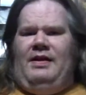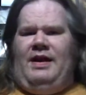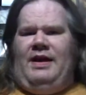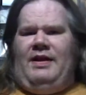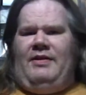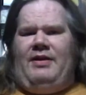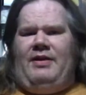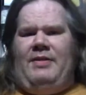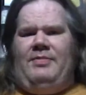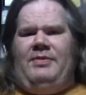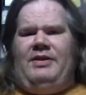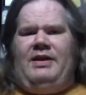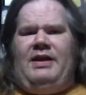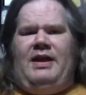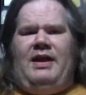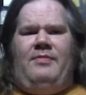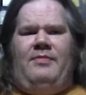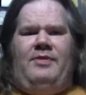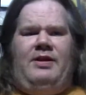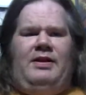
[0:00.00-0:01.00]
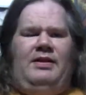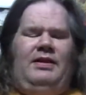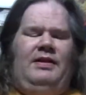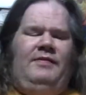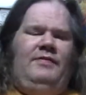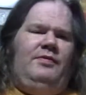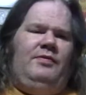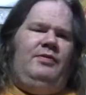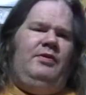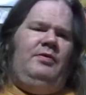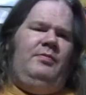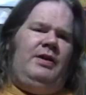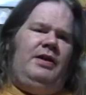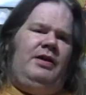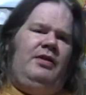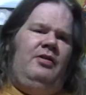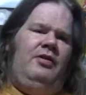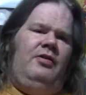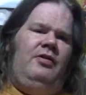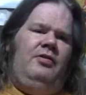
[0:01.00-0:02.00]
I grab the camera, I leave the room,
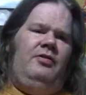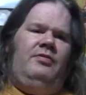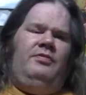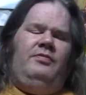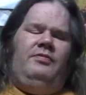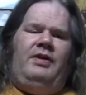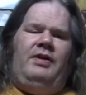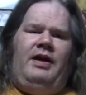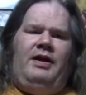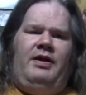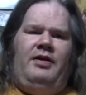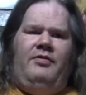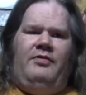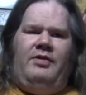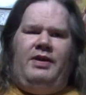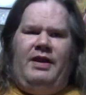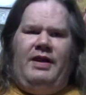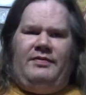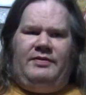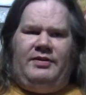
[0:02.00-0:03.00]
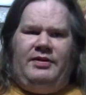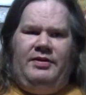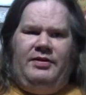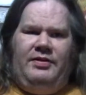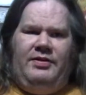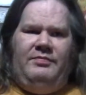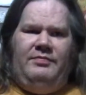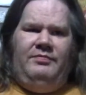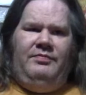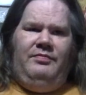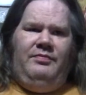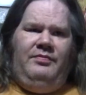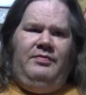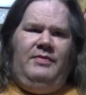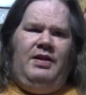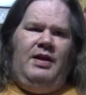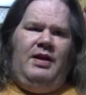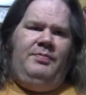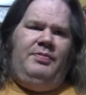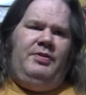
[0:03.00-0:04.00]
I go where I have to go to
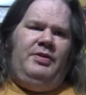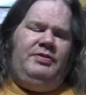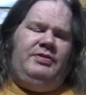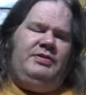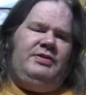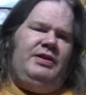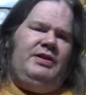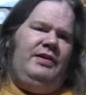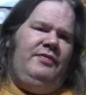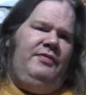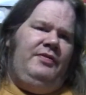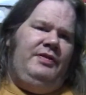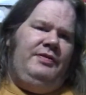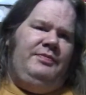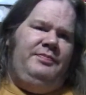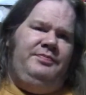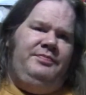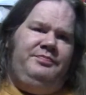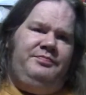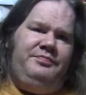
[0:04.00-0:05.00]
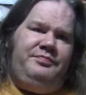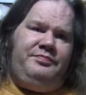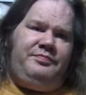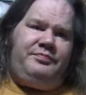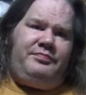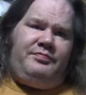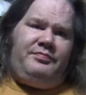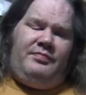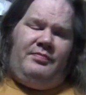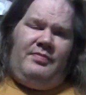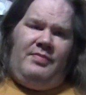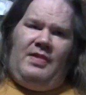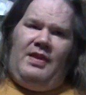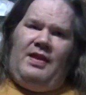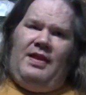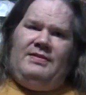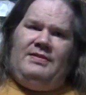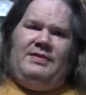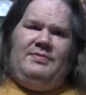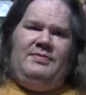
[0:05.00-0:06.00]
upload stuff, and
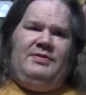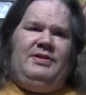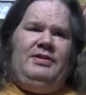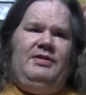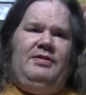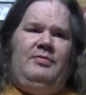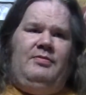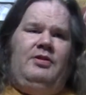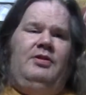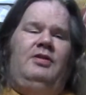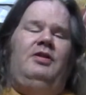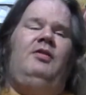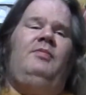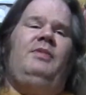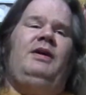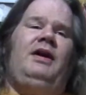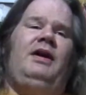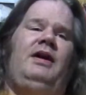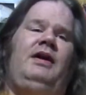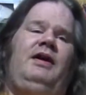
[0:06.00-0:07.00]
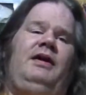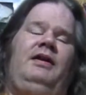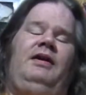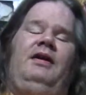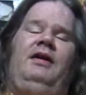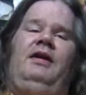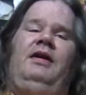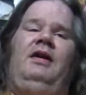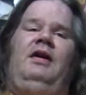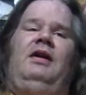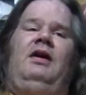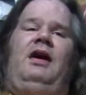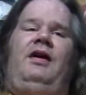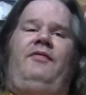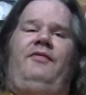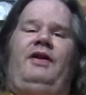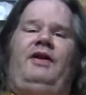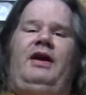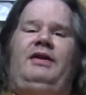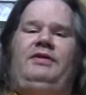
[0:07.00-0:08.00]
as I'm sitting there, I'm going, oh my God,
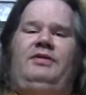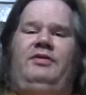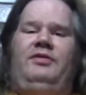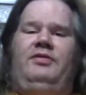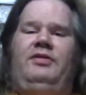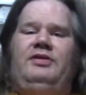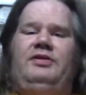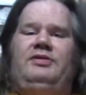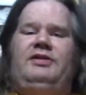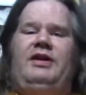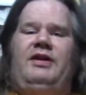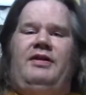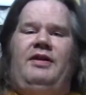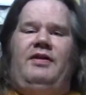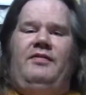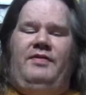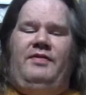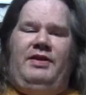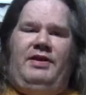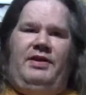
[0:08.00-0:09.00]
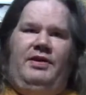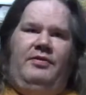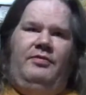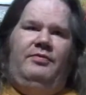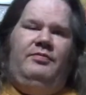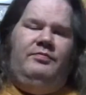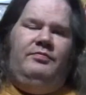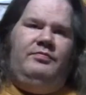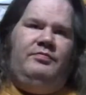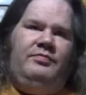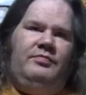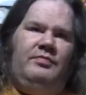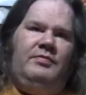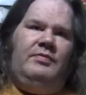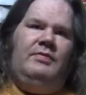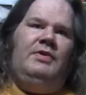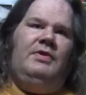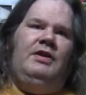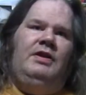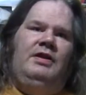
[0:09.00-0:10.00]
I forgot to do this shout-out video.
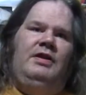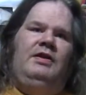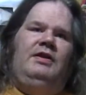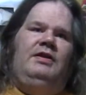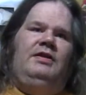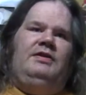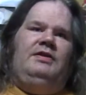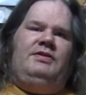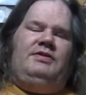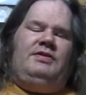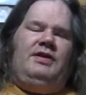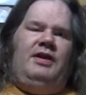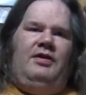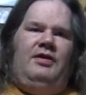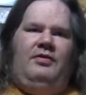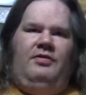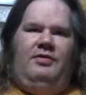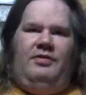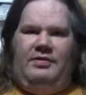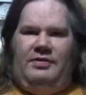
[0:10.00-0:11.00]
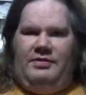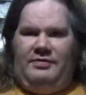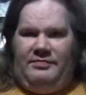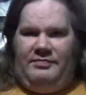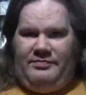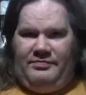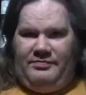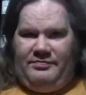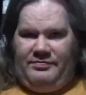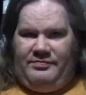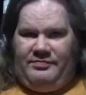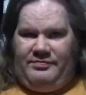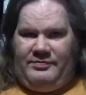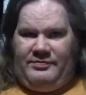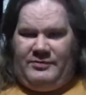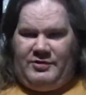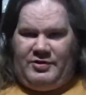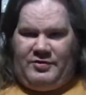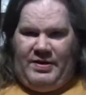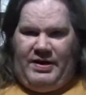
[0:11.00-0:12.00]
So,
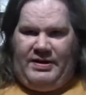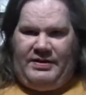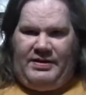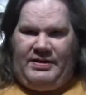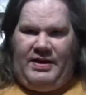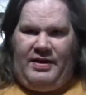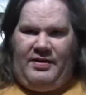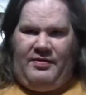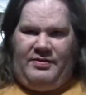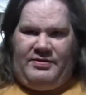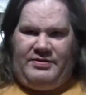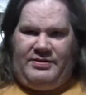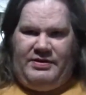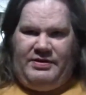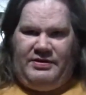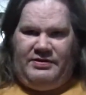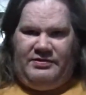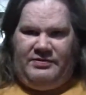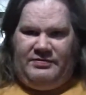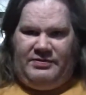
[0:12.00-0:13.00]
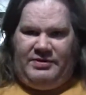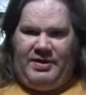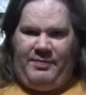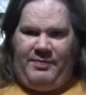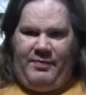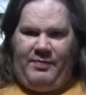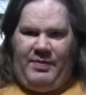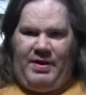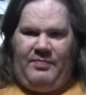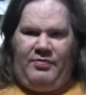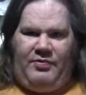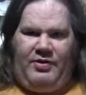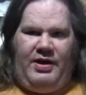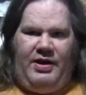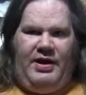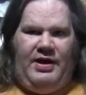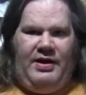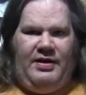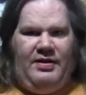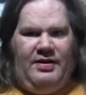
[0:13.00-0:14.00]
it's right there. It's in the tip of my
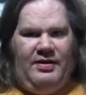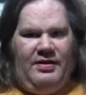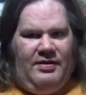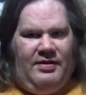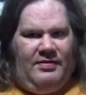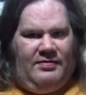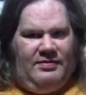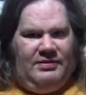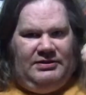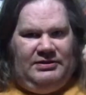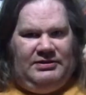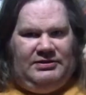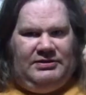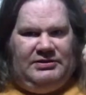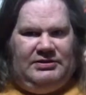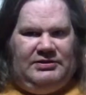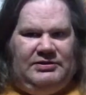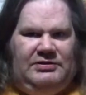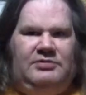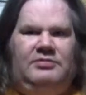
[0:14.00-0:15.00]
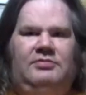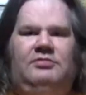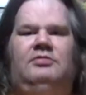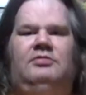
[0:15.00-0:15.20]
brain. So,